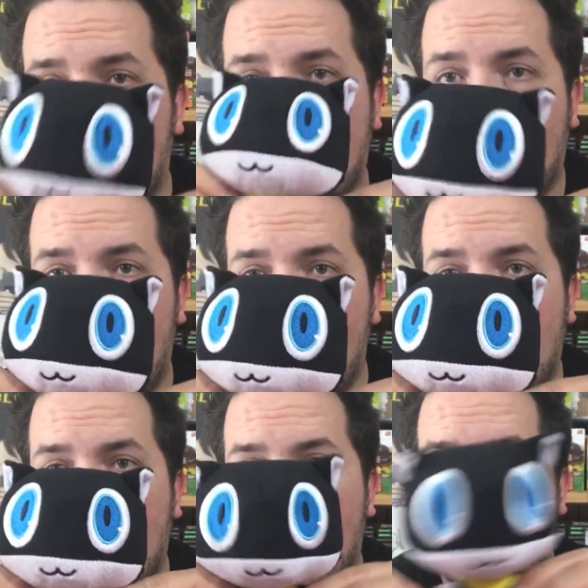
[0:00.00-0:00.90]
which is
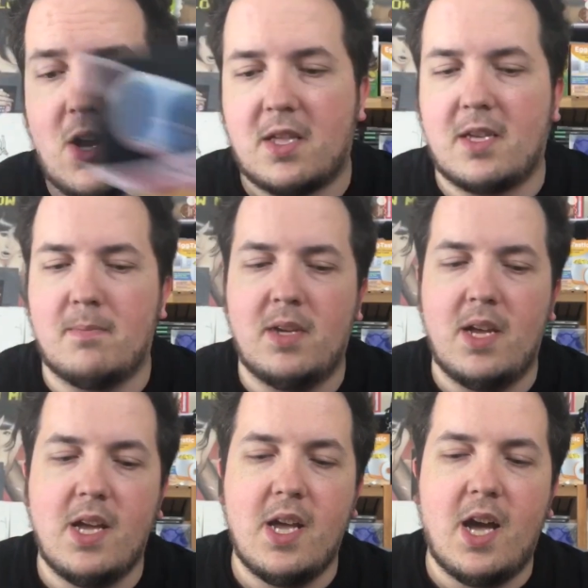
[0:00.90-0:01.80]
freaking awesome.
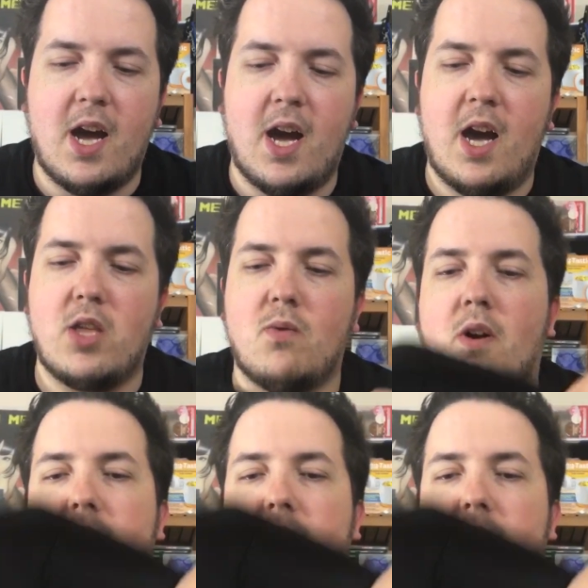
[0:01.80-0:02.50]
You